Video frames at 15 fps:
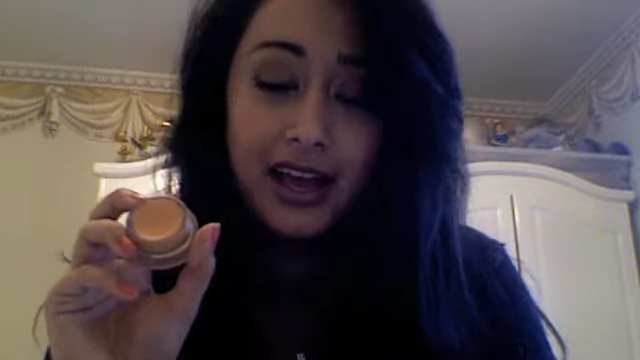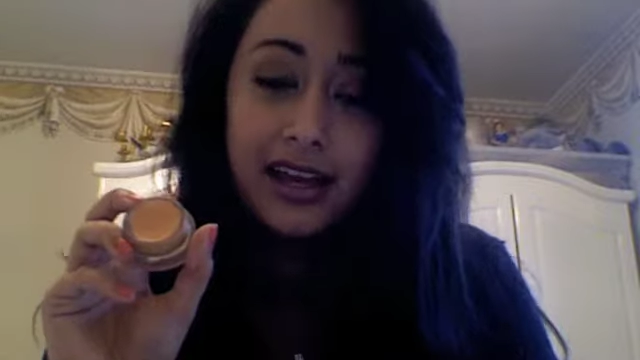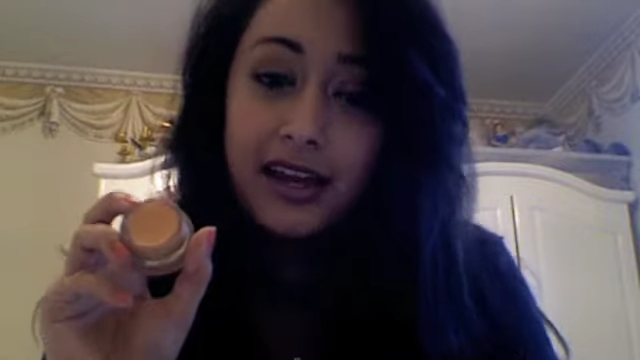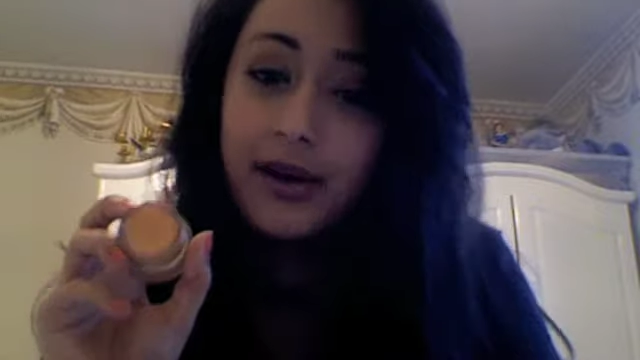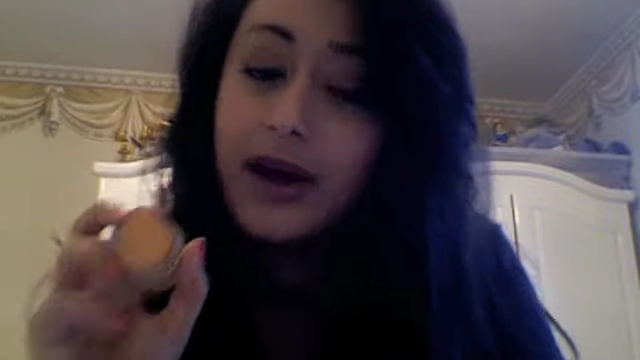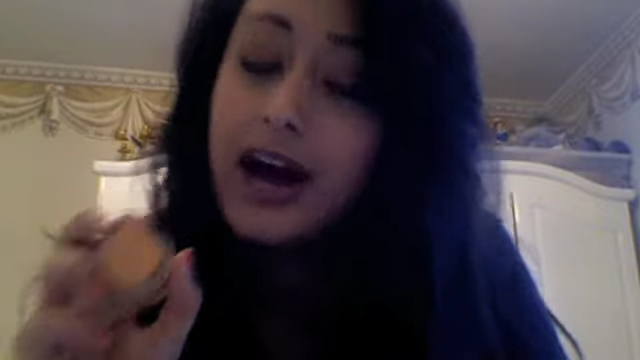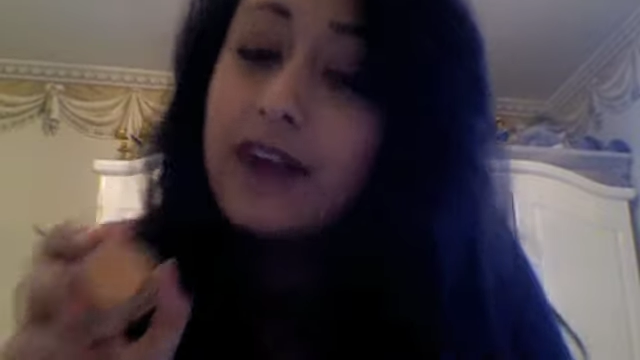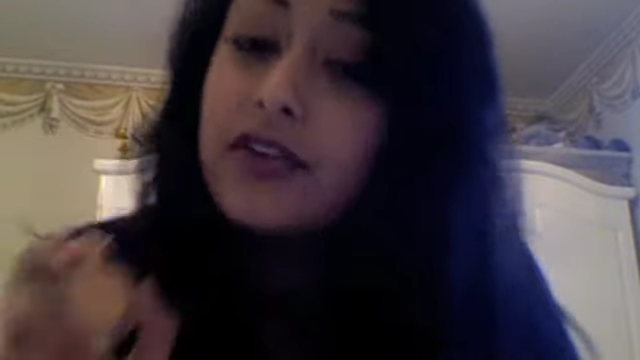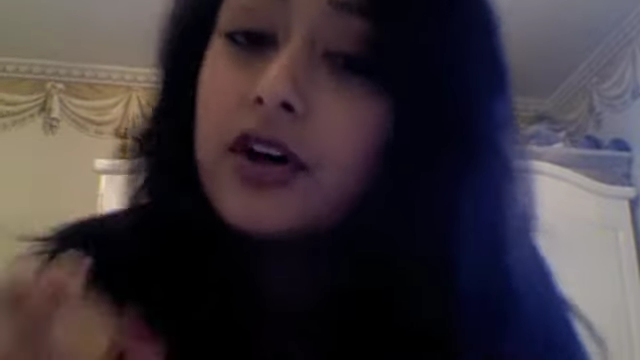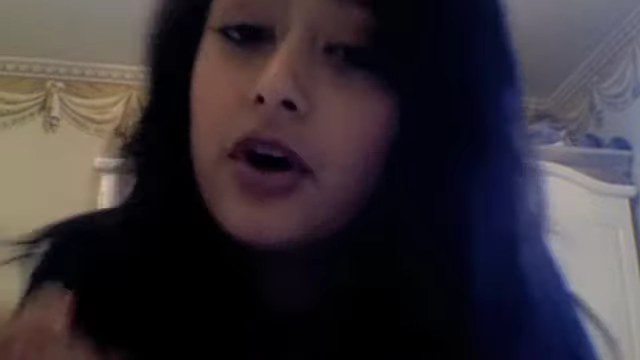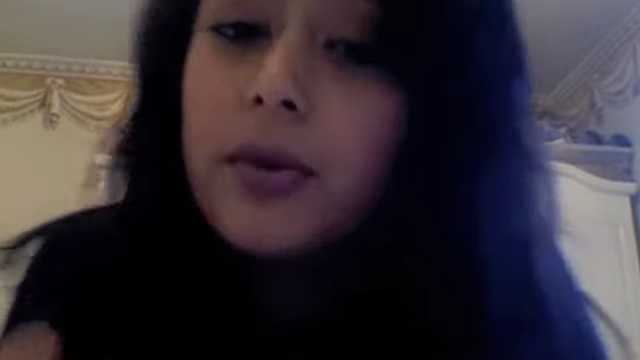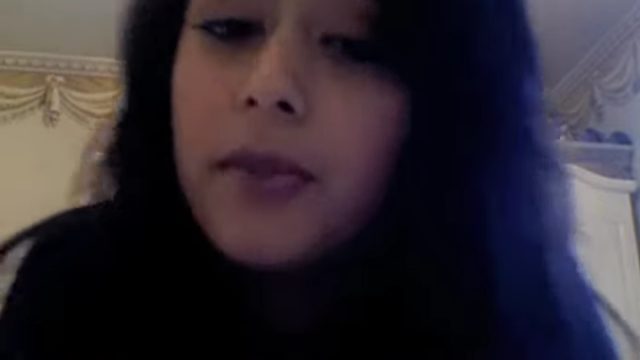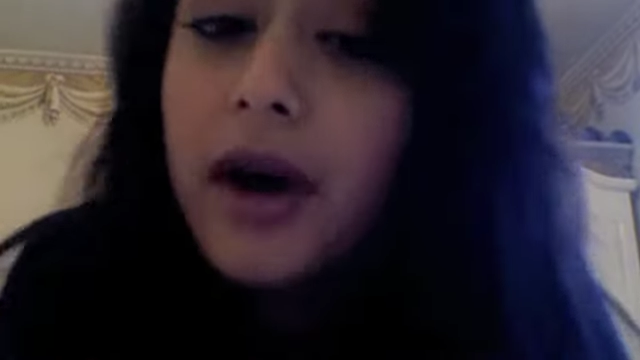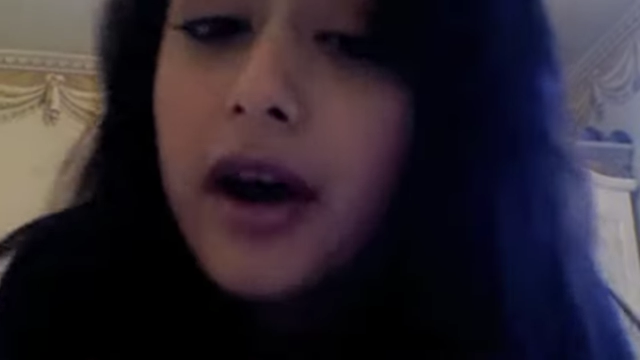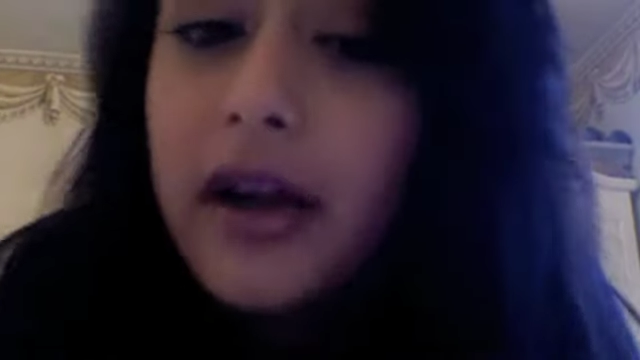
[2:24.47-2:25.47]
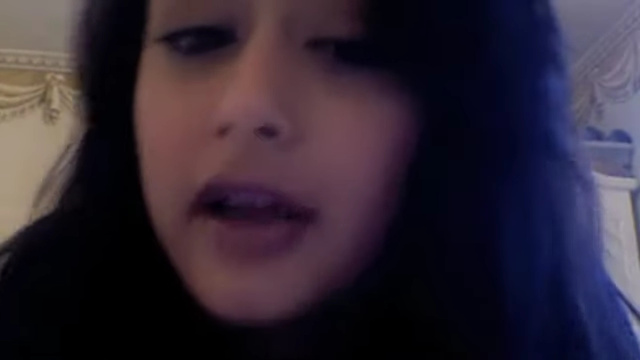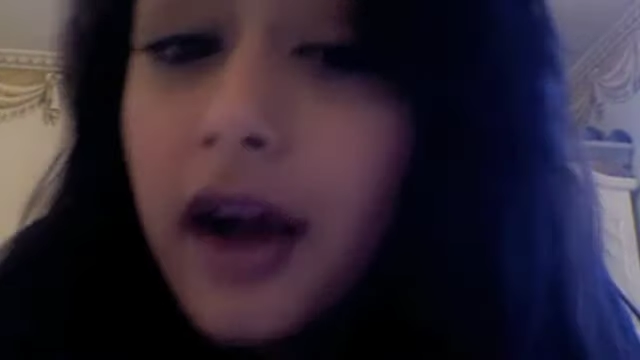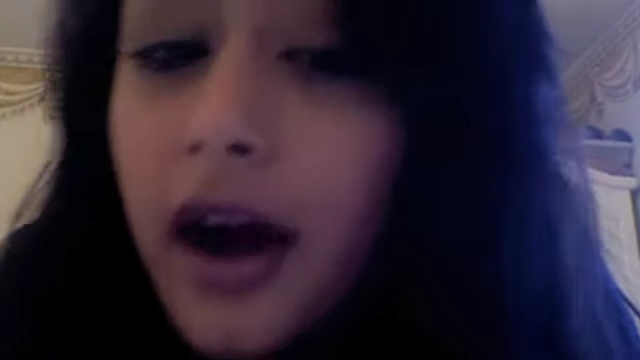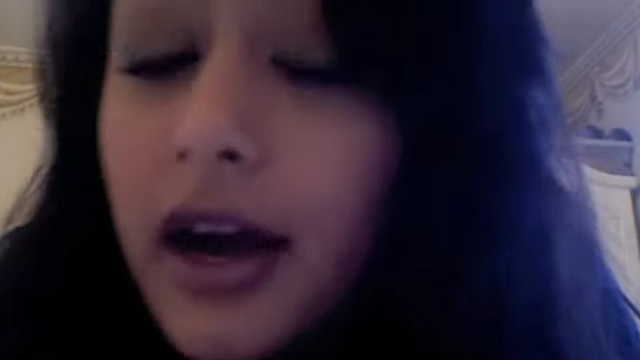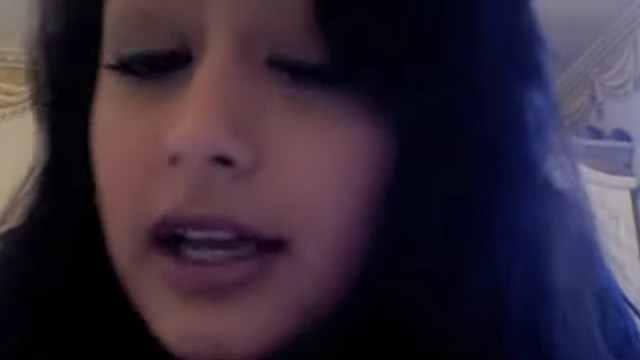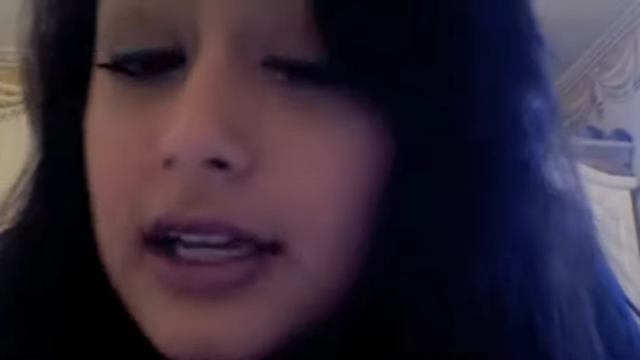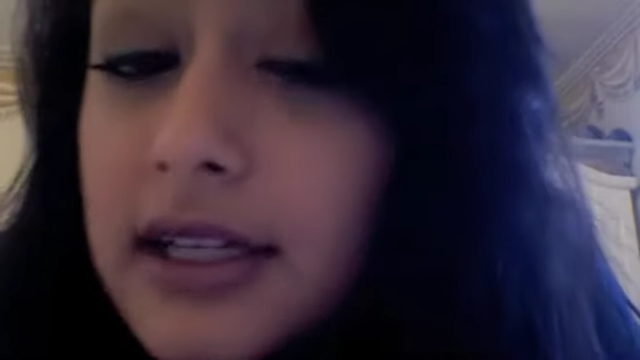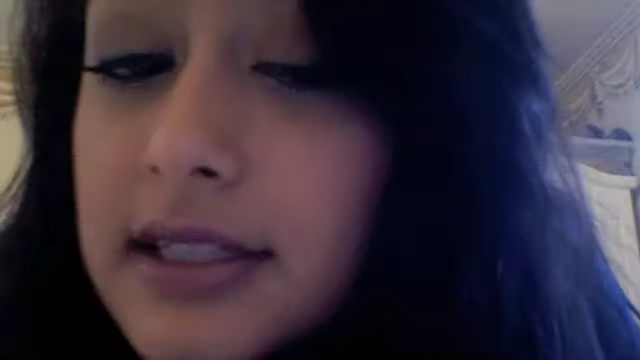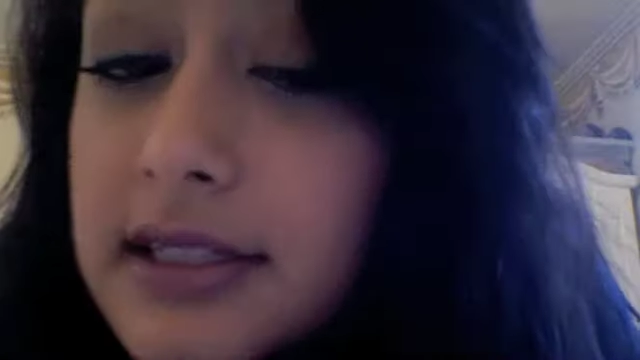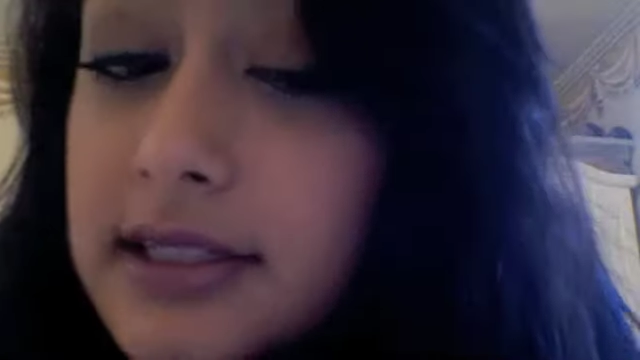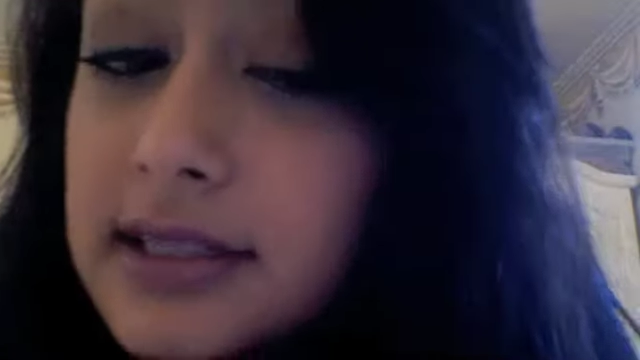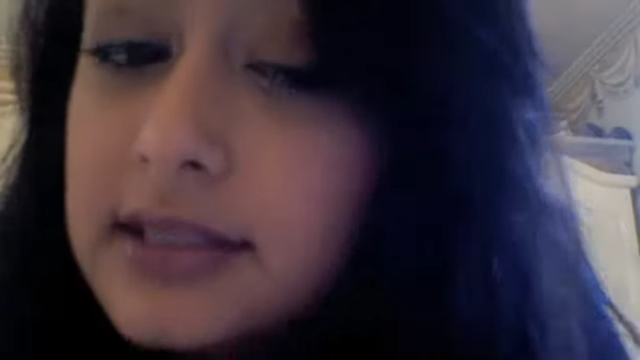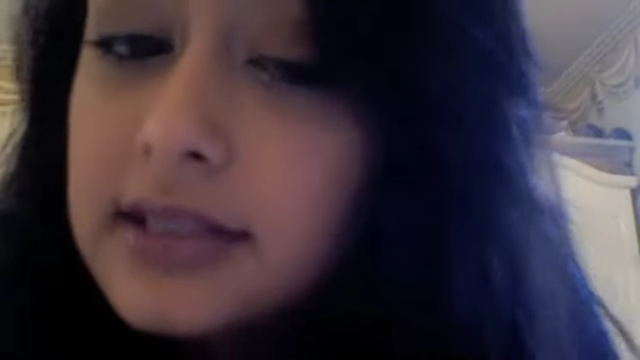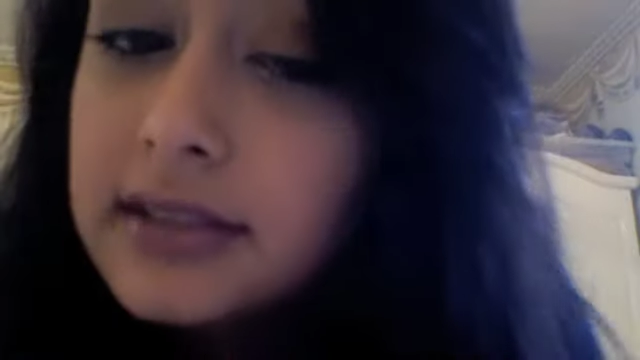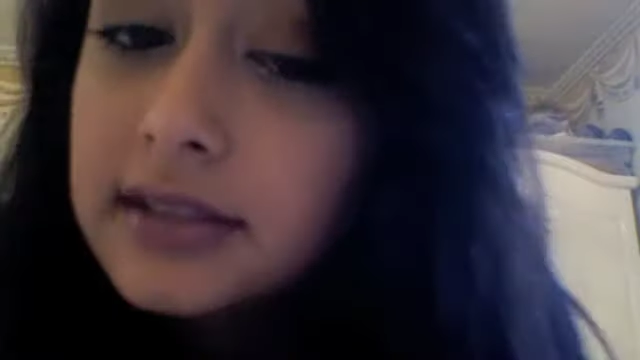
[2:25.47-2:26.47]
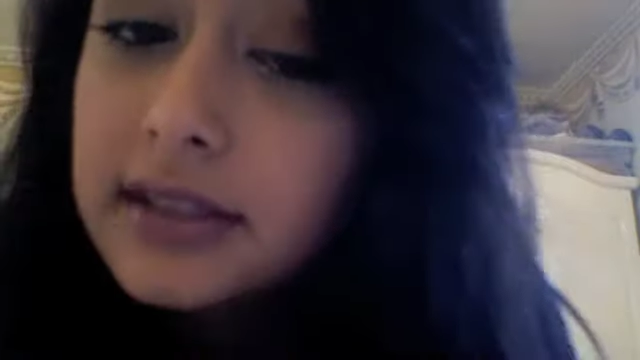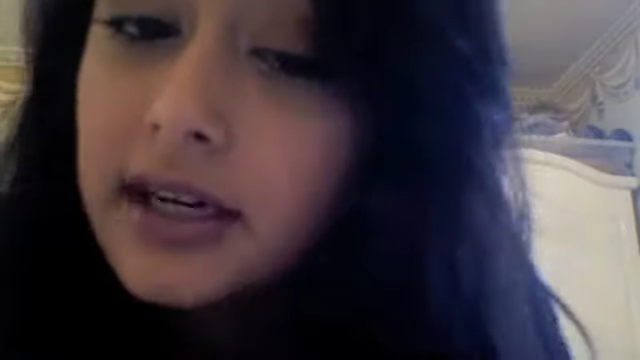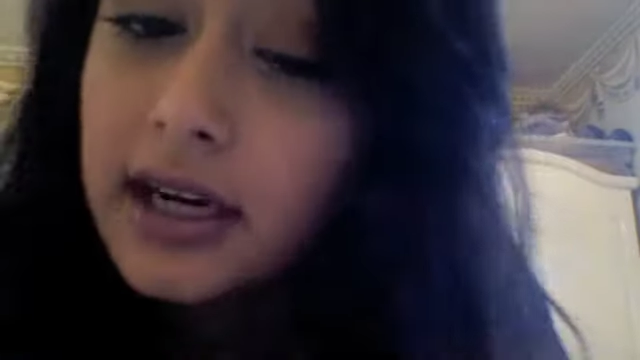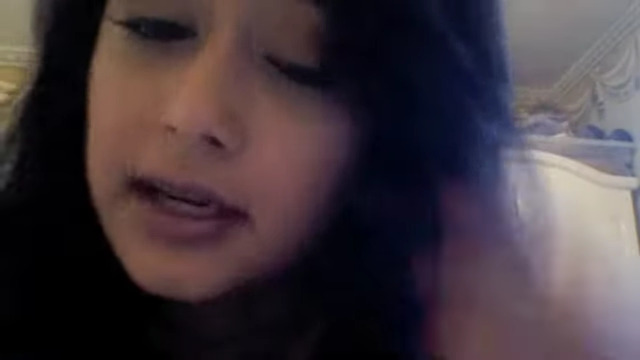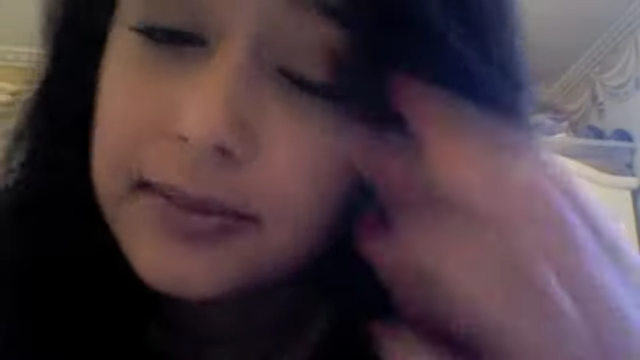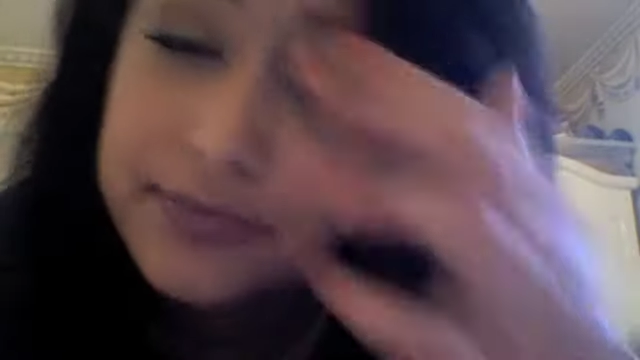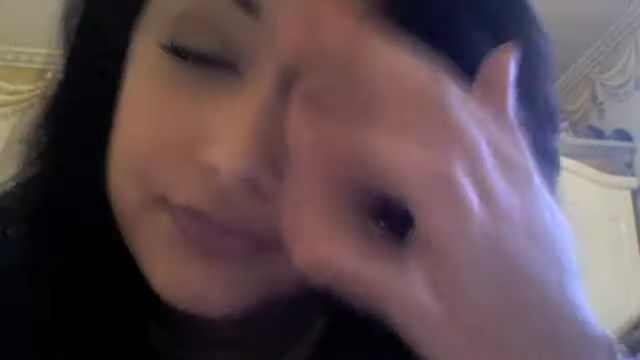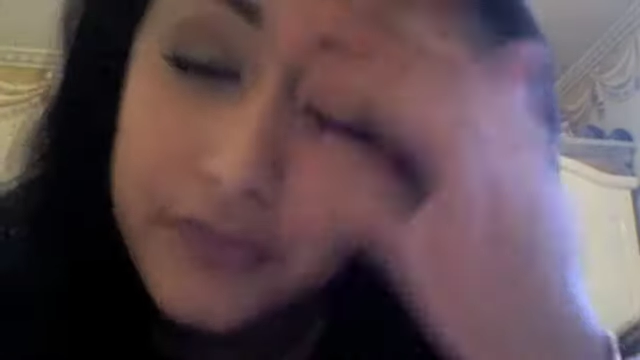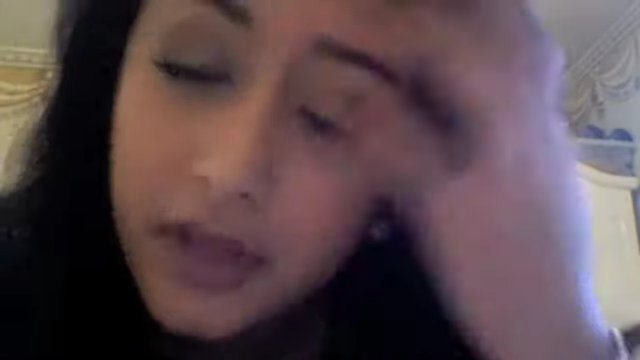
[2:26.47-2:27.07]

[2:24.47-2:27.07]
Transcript: now I have it on my eyelids um